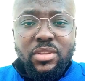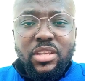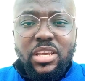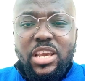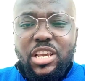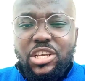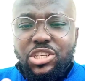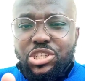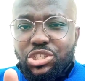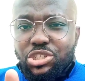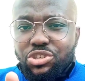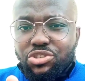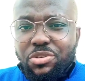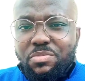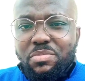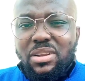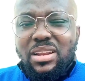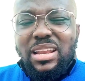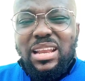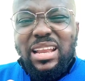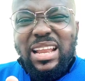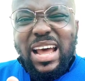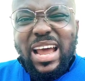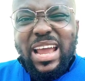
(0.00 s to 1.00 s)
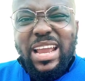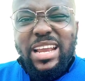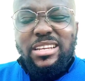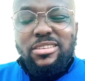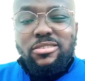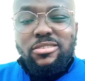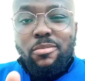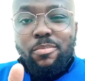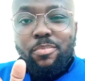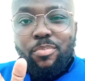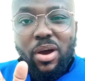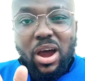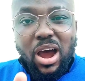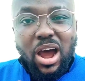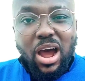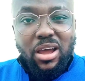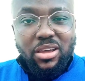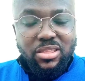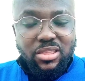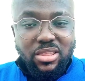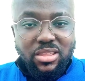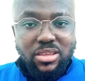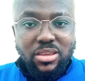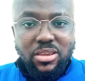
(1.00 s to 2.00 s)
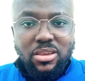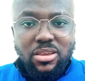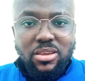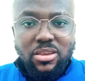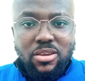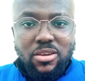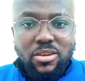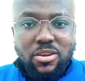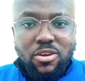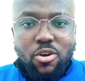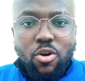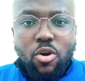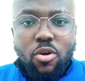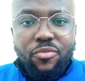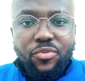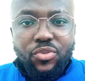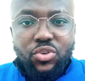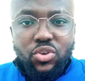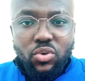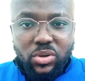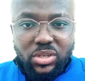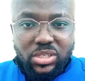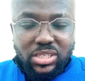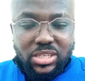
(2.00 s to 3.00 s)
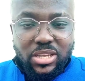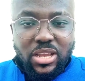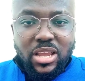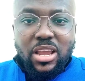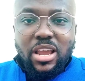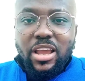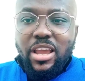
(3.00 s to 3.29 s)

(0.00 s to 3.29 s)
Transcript: a streamlined path of yours,